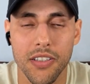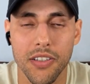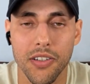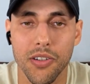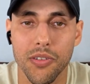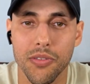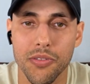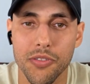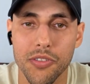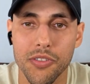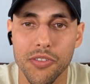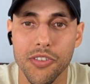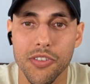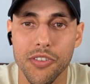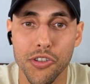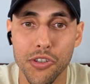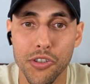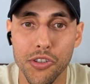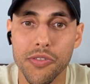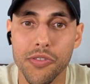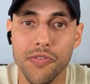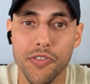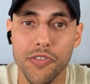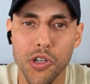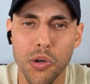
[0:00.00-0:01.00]

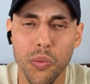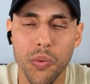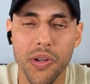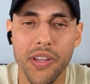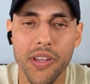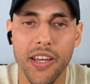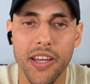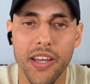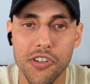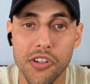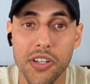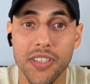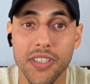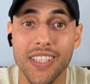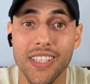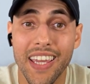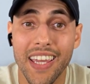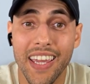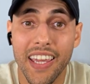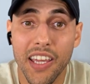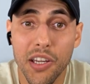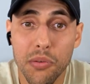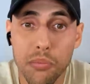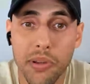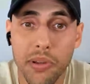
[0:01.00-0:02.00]
if you don't win that Jets
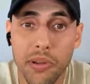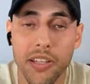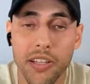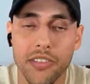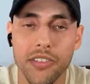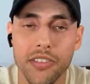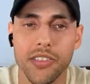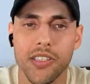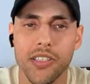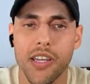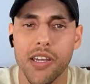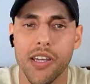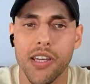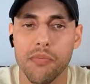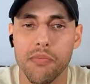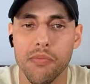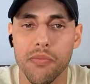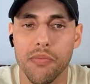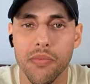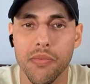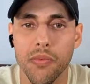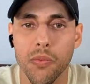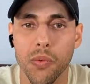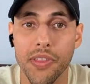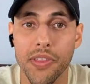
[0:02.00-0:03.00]
and Panthers
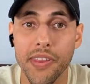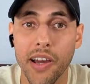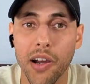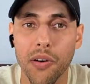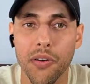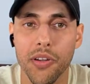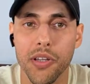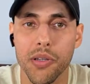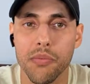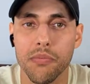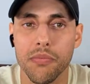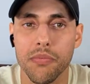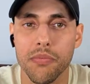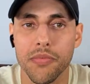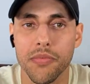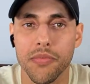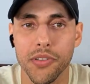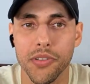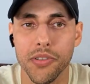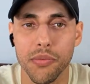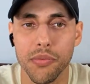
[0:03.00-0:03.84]
game without him,